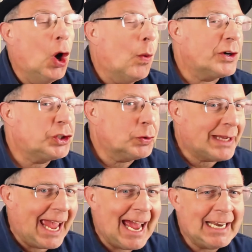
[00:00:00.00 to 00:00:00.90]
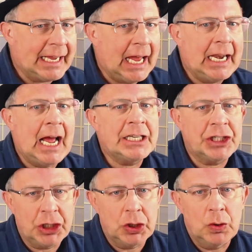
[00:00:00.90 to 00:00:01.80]
what you can and cannot
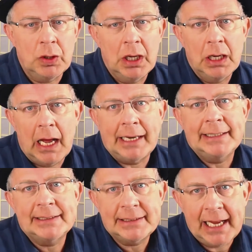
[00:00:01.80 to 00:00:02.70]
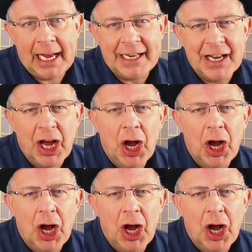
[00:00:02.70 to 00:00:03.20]
do, and instead,